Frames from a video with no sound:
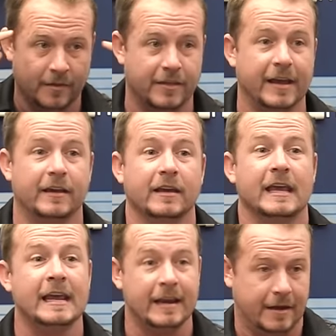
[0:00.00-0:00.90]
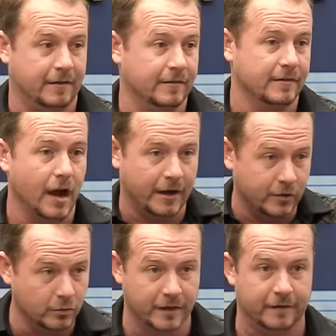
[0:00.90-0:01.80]
Think heating, not
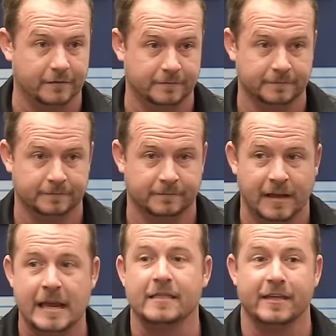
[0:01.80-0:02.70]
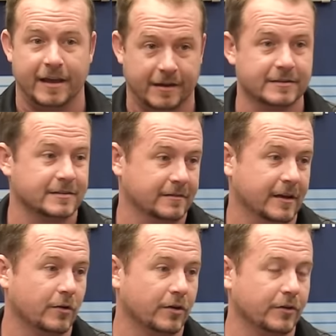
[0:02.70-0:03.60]
cooling. Heat things
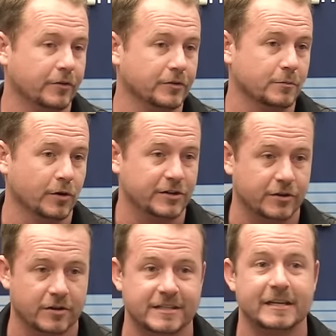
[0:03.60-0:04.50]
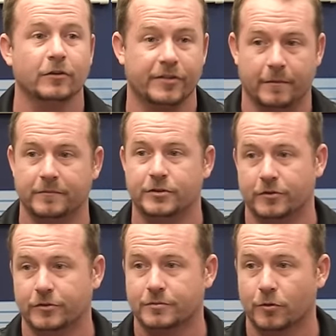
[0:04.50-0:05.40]
in order to reduce moisture, seal them to
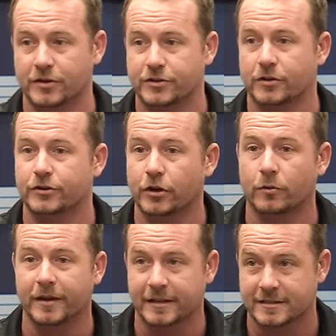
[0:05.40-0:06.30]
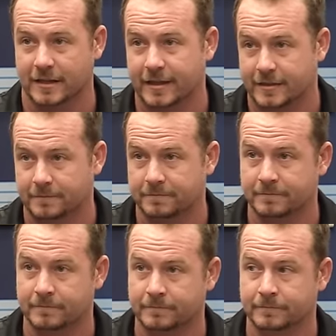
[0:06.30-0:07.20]
reduce moisture, don't insulate them.
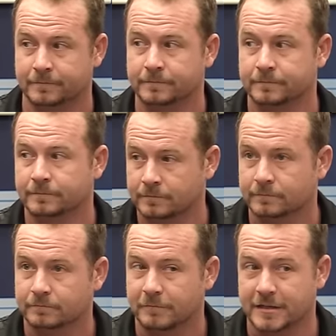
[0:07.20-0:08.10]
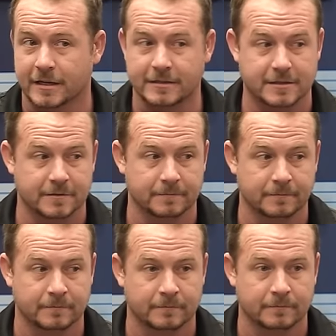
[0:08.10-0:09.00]
Make sense?
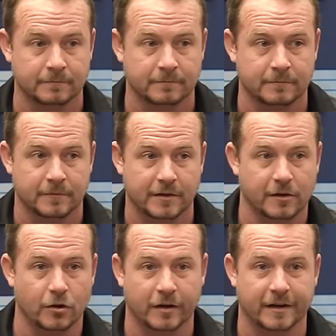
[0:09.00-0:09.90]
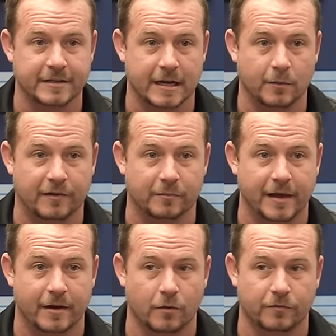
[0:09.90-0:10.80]
You all get a takeaway from
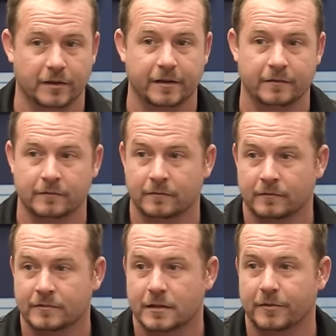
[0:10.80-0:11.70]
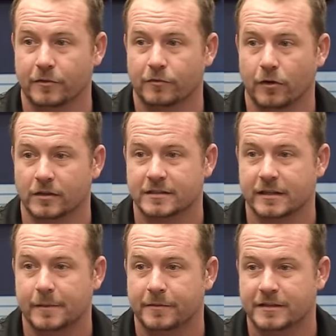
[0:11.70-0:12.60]
that, hopefully? Some of you are falling
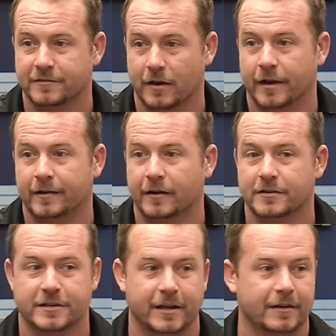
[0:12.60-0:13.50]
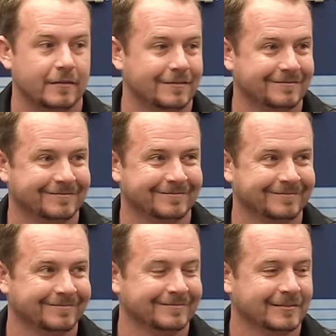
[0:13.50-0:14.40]
asleep, that's fine, I understand.
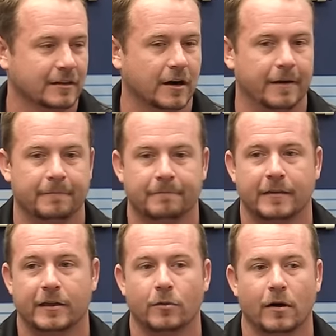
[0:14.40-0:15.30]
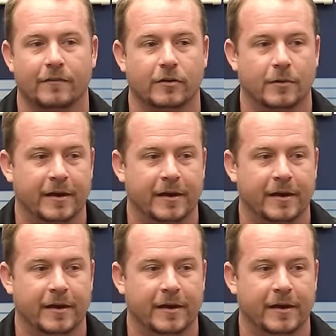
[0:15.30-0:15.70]
Good. All right, thank you all, have a great